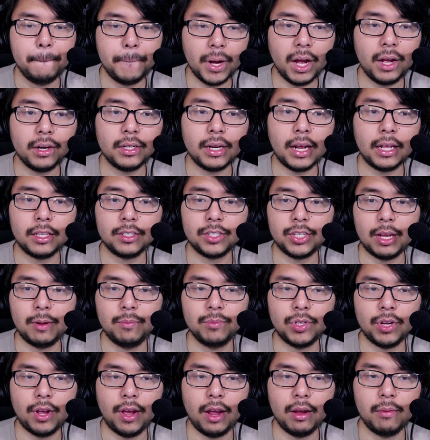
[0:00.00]
But at the same
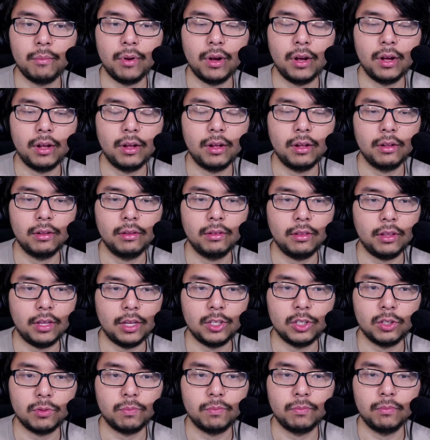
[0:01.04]
time, uh,
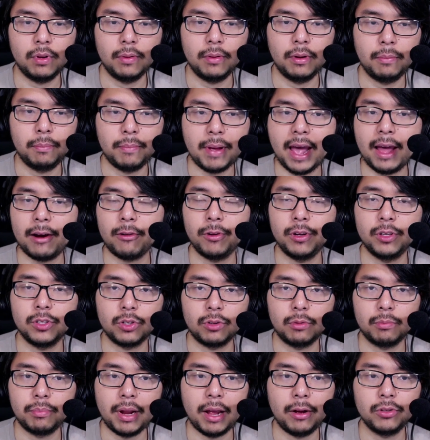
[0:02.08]
these uh, batteries
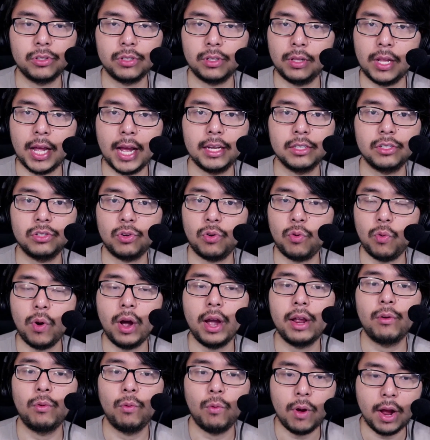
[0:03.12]
are bound to last
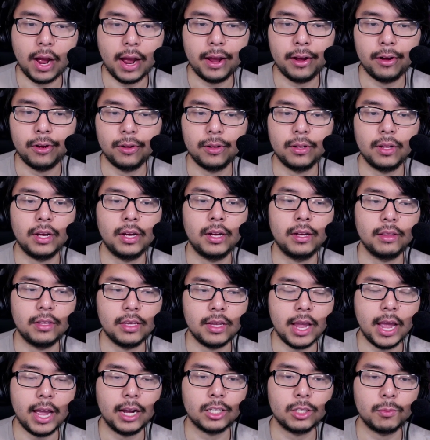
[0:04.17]
quite a while. Uh,
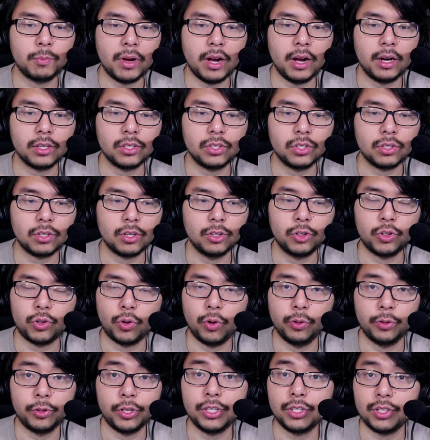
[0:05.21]
the Xbox
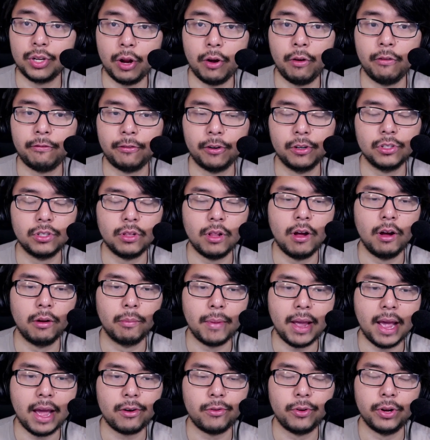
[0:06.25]
controller is known for its long
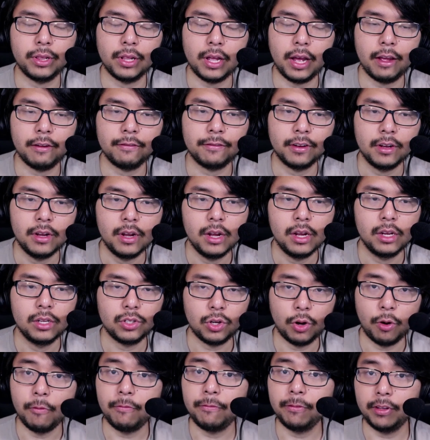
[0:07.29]
battery life,
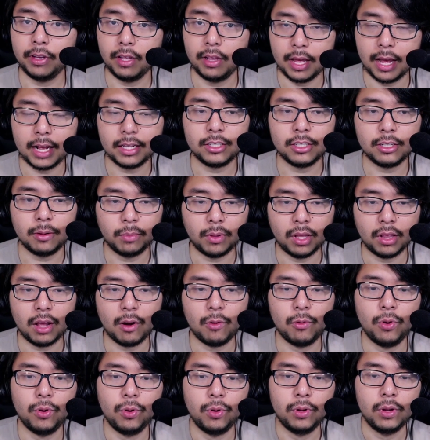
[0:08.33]
so hopefully that's something that
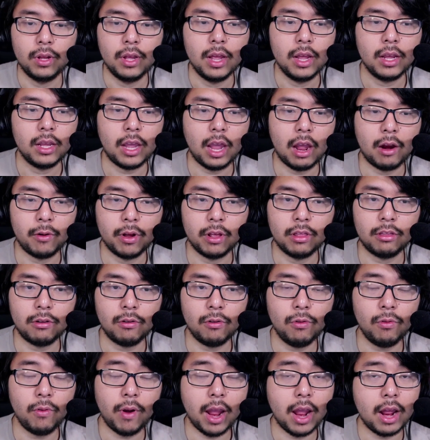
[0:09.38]
will carry
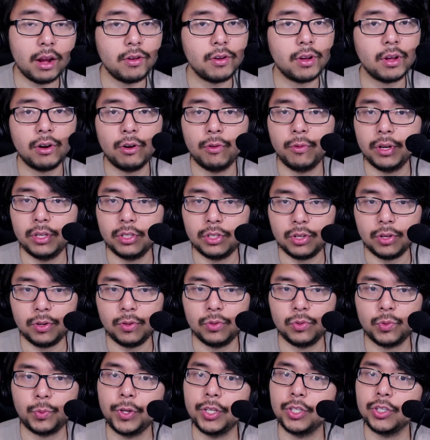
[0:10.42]
through. And you can always
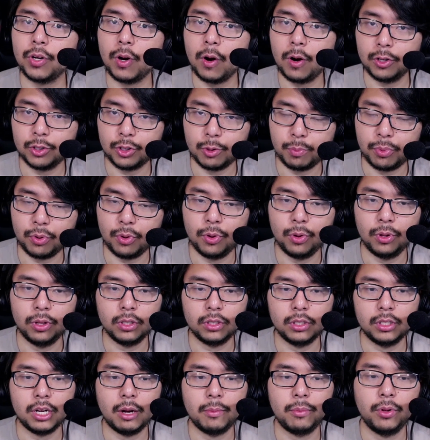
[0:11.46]
use rechargeable
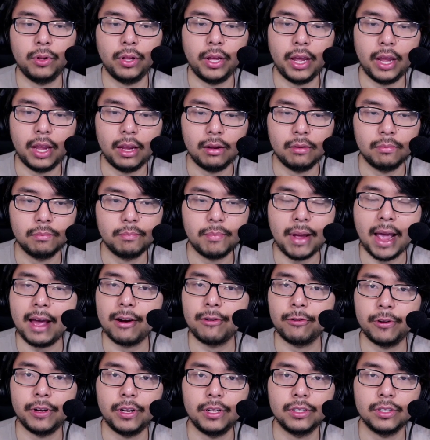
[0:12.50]
AA
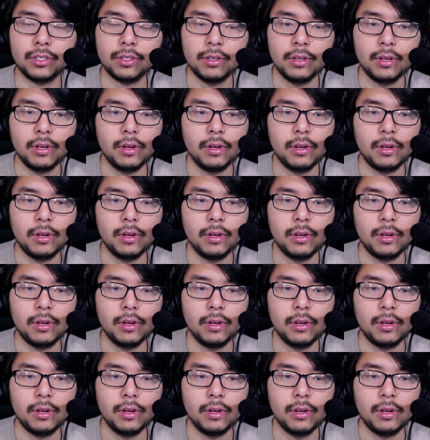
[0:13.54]
batteries